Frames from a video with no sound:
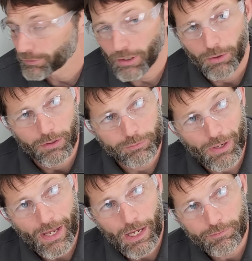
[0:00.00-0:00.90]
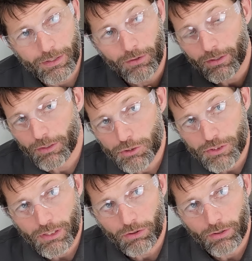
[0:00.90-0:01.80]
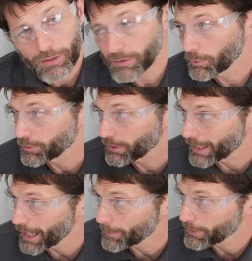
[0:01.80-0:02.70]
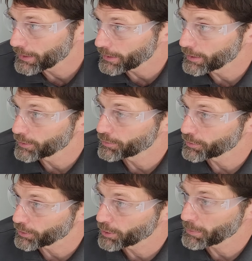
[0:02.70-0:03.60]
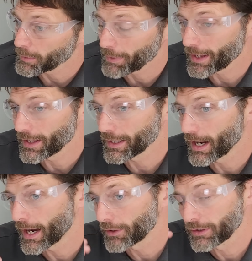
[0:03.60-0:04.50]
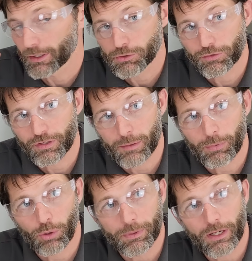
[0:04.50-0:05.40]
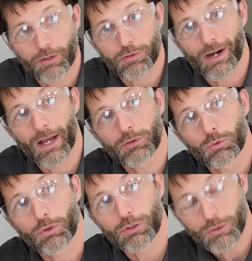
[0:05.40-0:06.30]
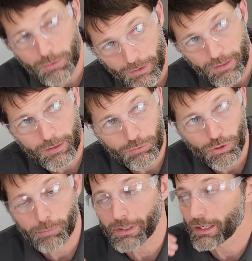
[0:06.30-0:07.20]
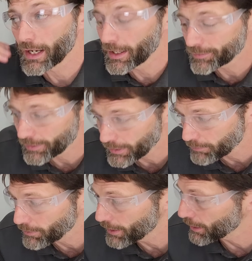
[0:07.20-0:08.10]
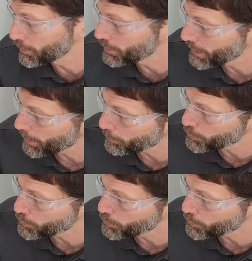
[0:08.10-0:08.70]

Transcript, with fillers: So if you have air conditioning on, what's going to happen is you're going to be paying a higher electricity bill because your outdoor unit is going to be constantly running and you're not